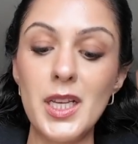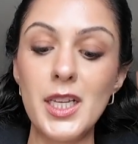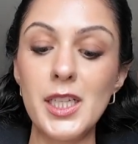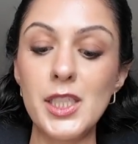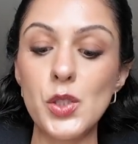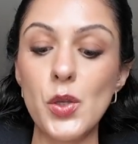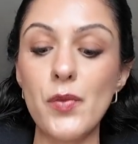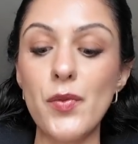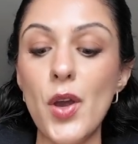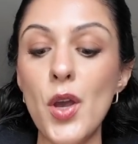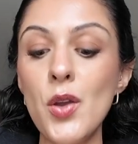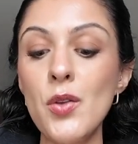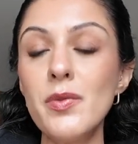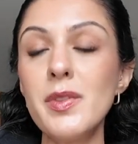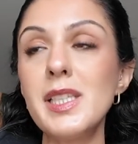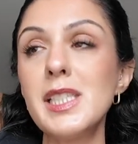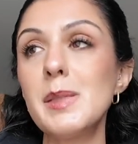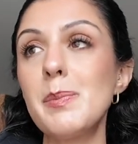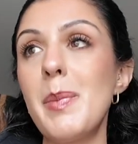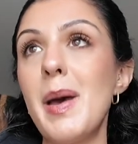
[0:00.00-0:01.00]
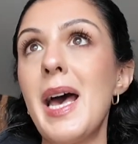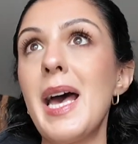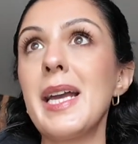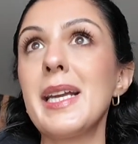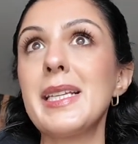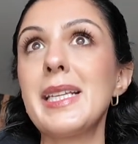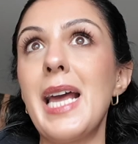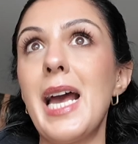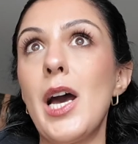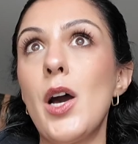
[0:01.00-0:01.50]
So I've owned this
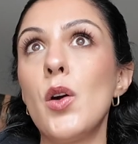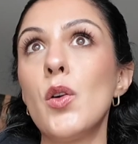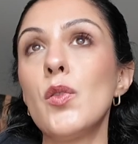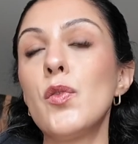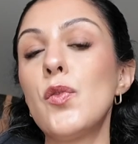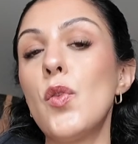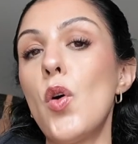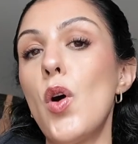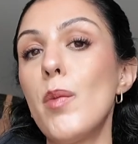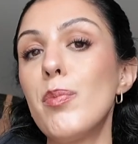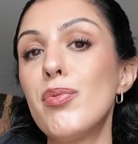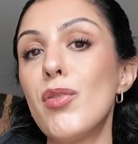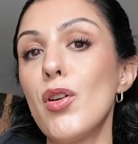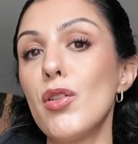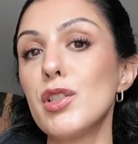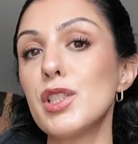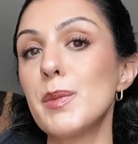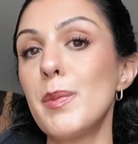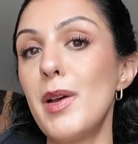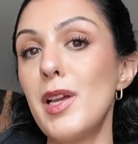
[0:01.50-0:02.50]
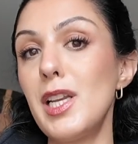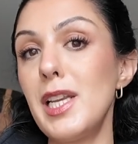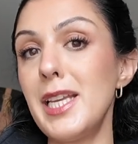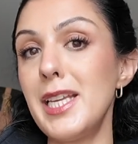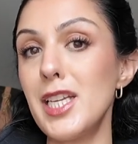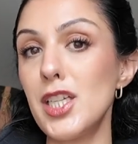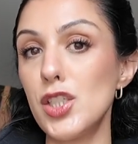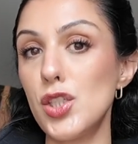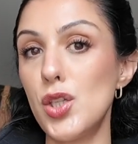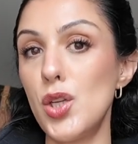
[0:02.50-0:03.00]
bag now for
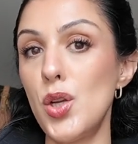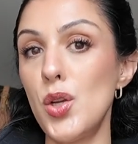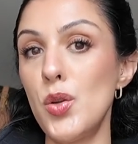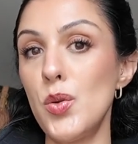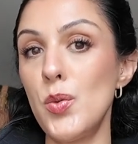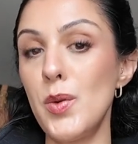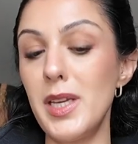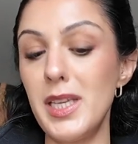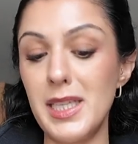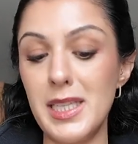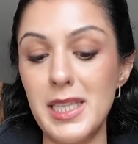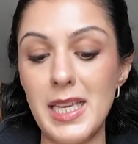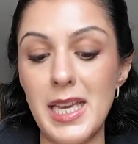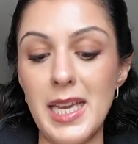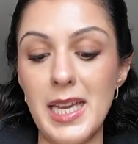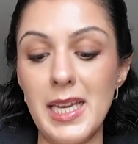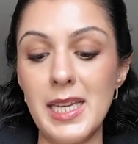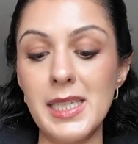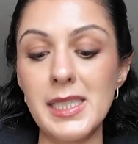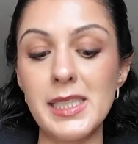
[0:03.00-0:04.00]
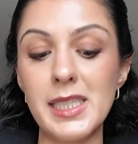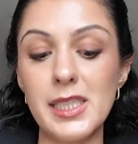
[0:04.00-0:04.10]
approximately 2 years.